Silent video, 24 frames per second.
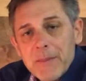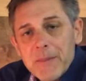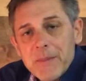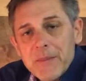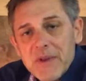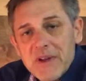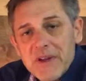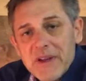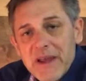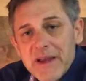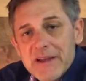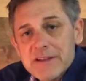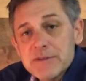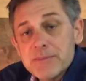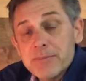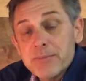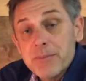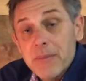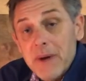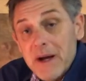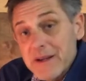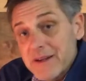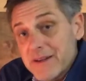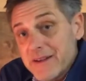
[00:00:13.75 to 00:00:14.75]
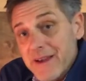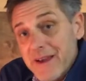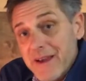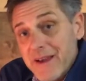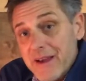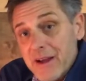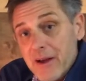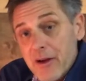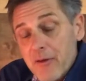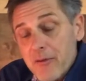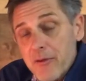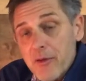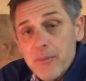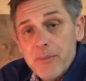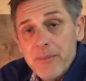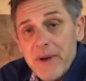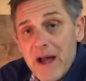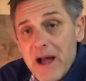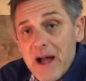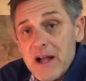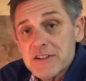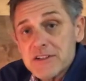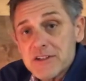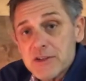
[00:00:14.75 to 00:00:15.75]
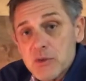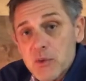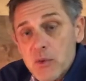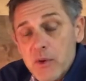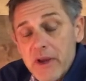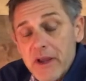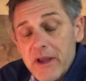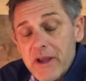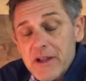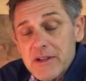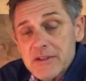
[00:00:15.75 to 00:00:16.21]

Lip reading: Today is Monday of the Passion Week,